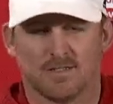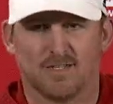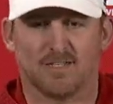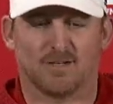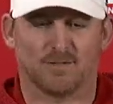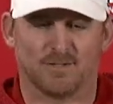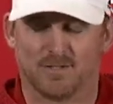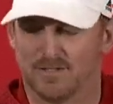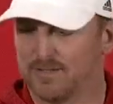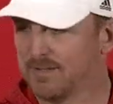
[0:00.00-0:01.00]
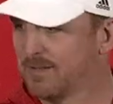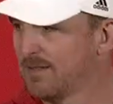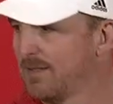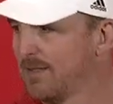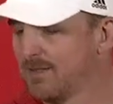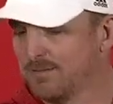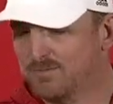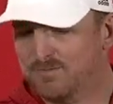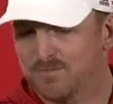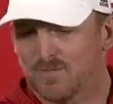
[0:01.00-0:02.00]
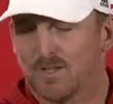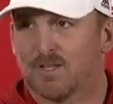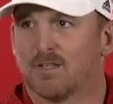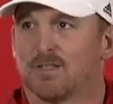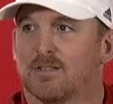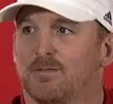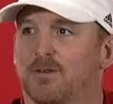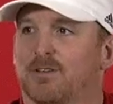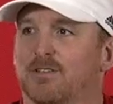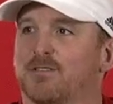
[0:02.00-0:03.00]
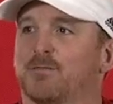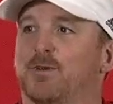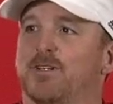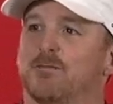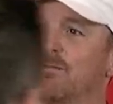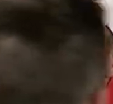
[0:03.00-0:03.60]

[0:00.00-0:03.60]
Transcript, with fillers: Hey, how are you? Hello. If y'all could just be